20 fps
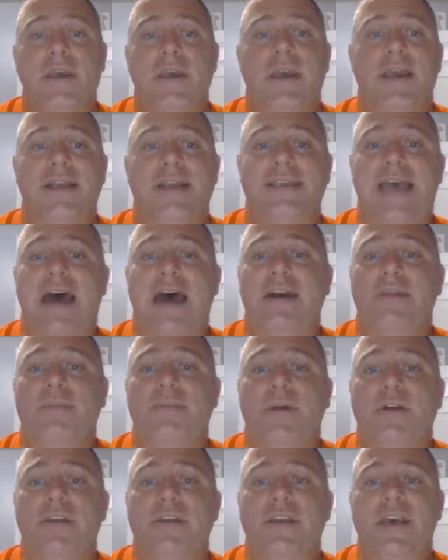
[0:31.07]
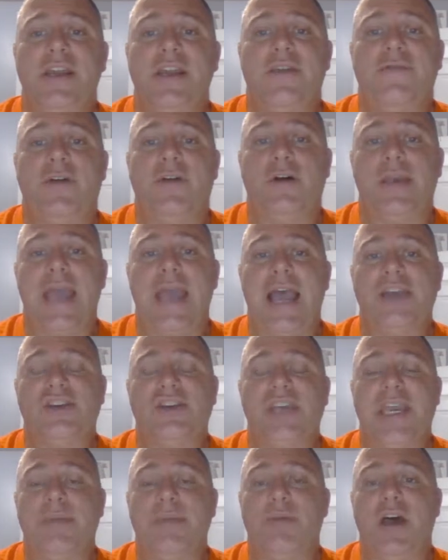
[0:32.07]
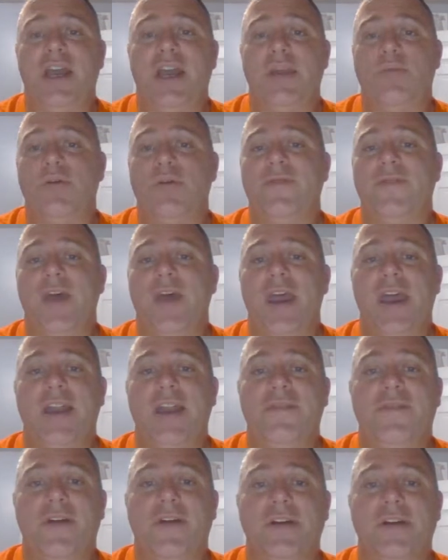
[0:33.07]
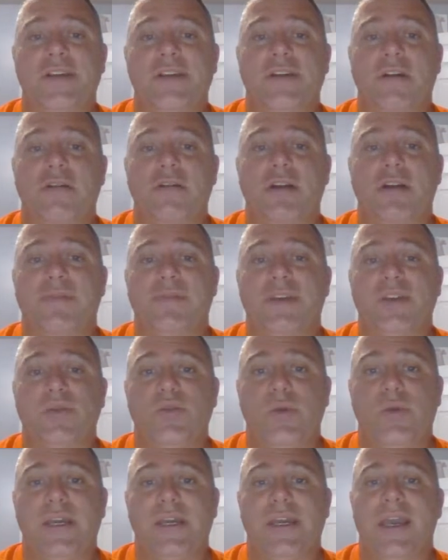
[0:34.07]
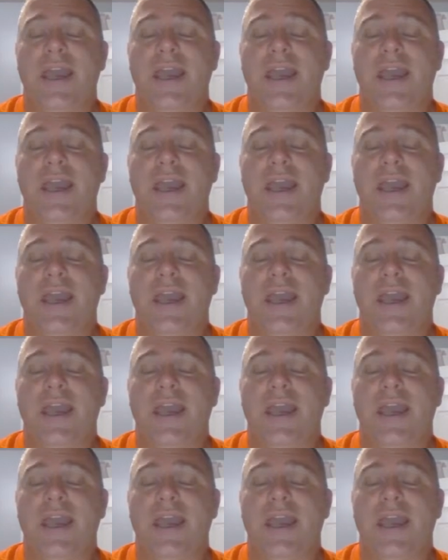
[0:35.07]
It's how to build an NFL cash game lineup with NFL starting up this week.